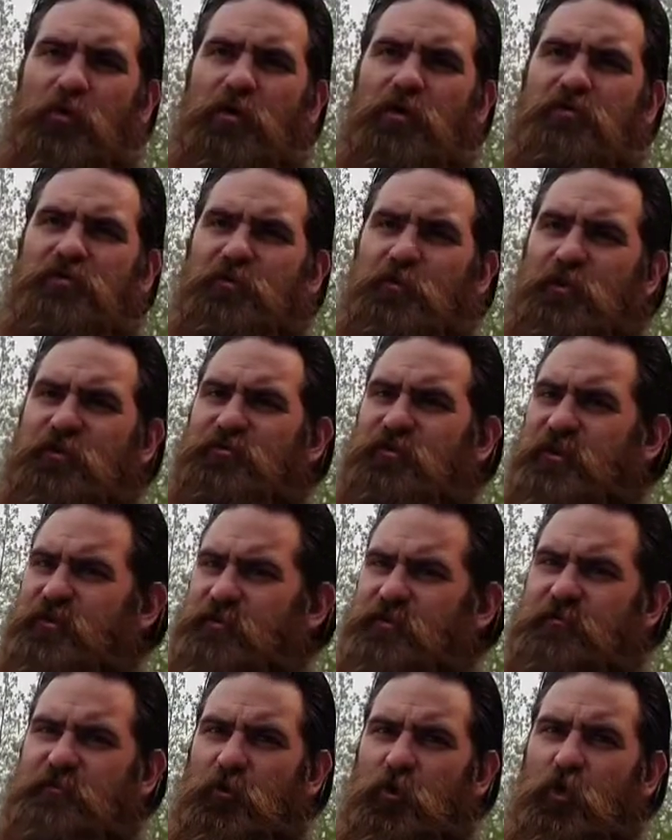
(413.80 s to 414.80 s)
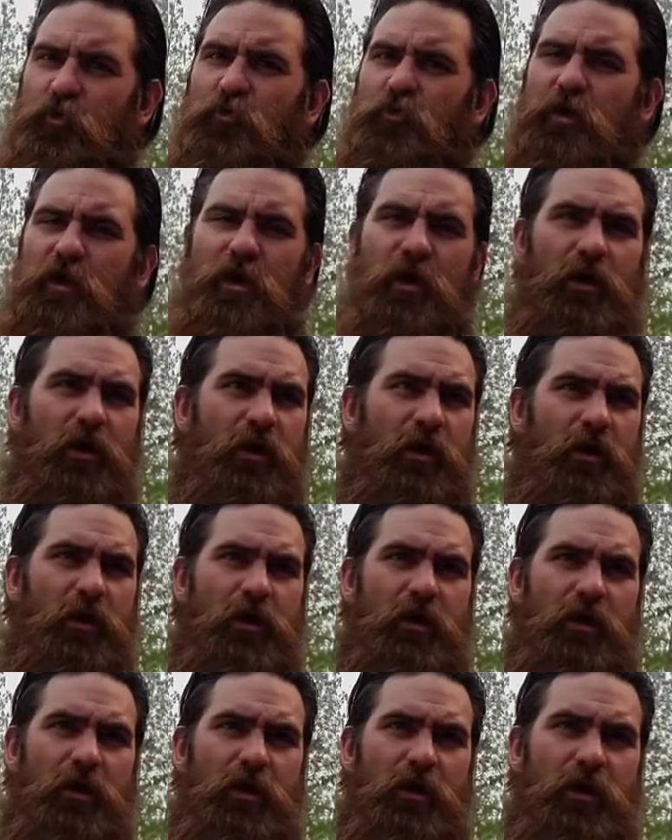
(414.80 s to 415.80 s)
So I tried their soap.
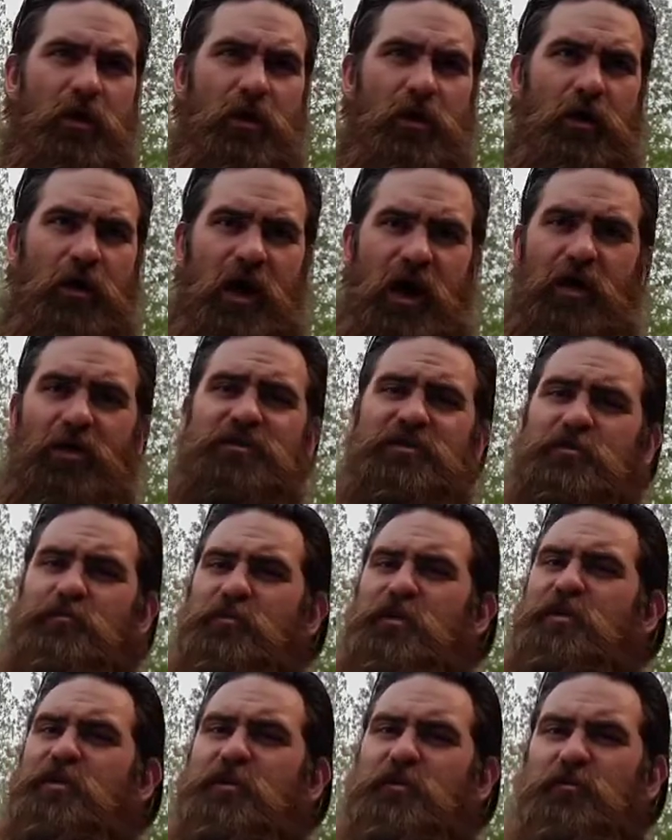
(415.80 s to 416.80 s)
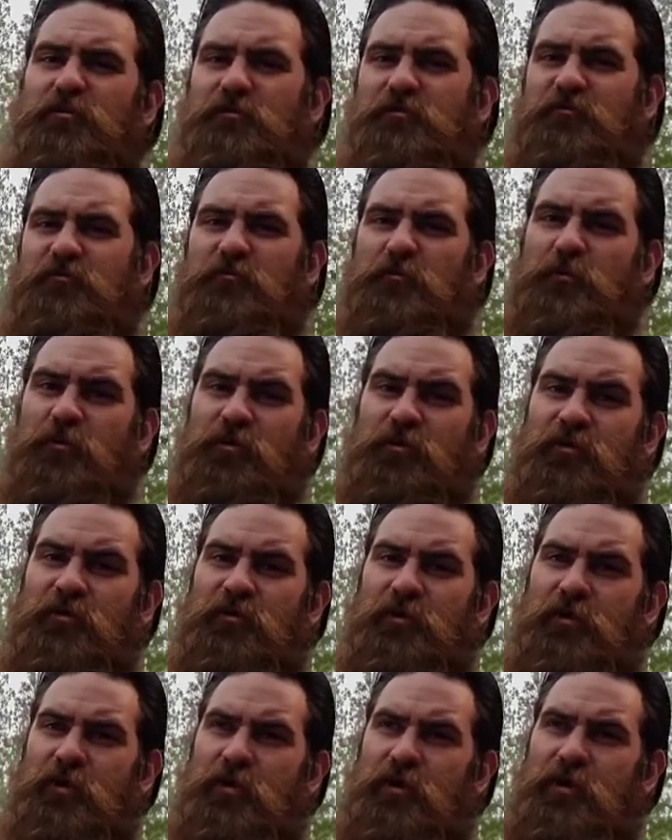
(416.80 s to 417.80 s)
I was immediately sold.
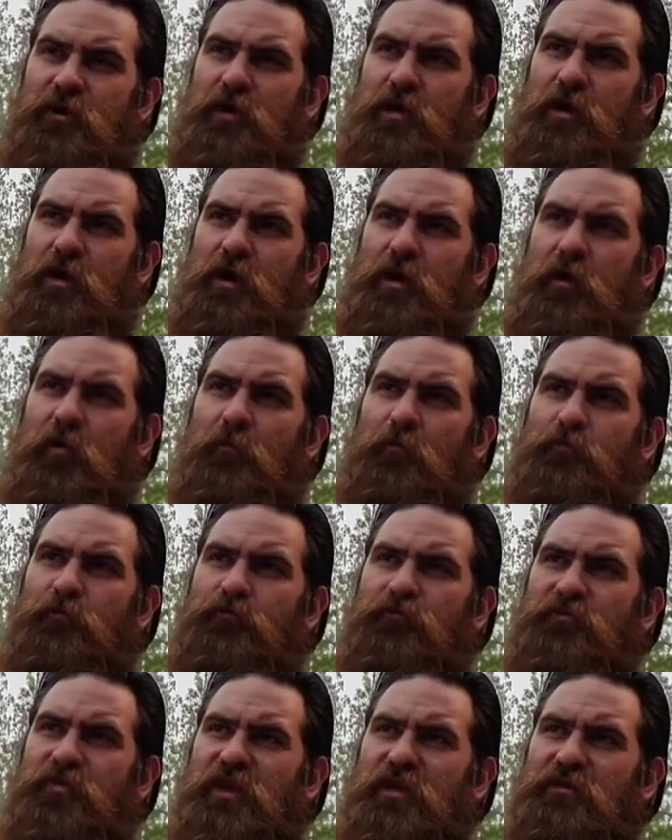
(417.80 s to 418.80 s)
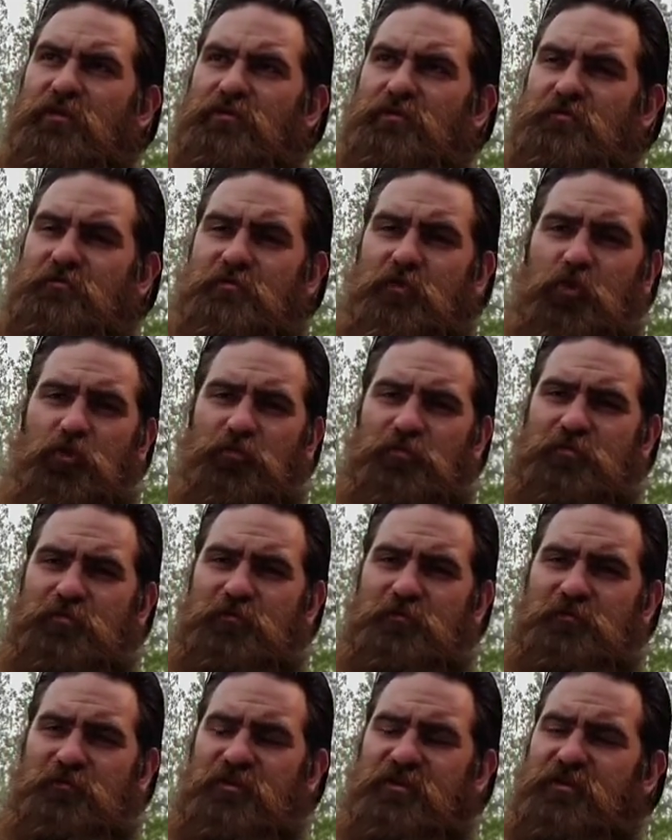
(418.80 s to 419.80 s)
The
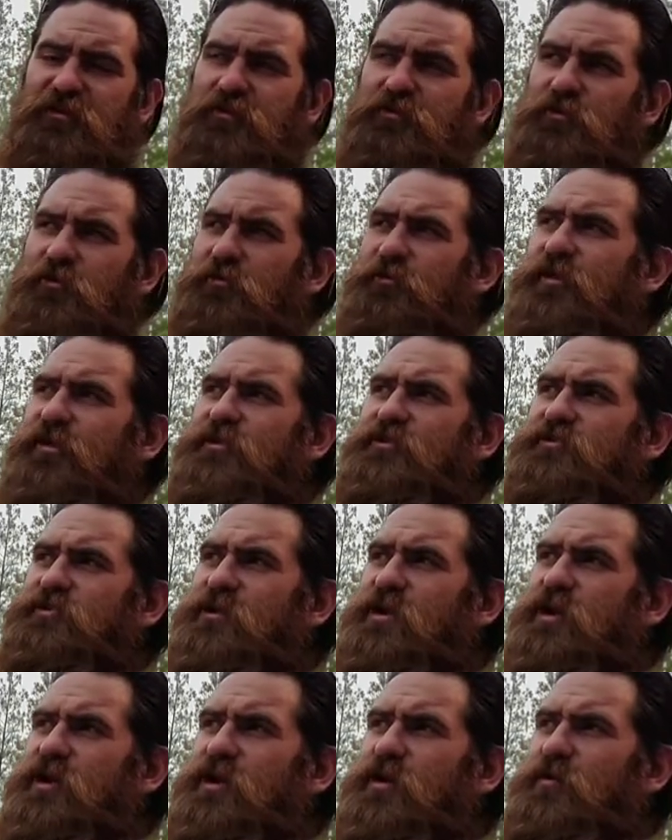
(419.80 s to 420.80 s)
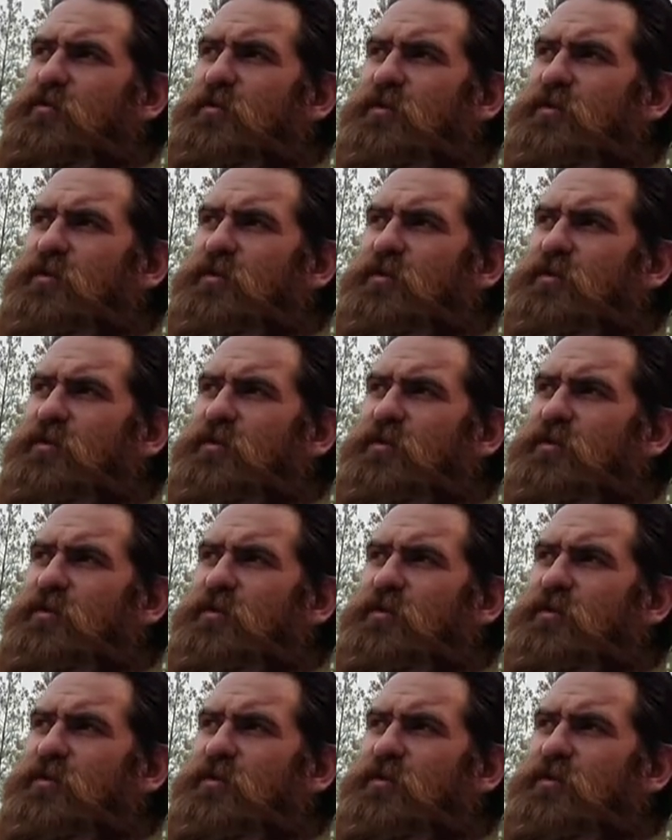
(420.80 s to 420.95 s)
soaps did a great job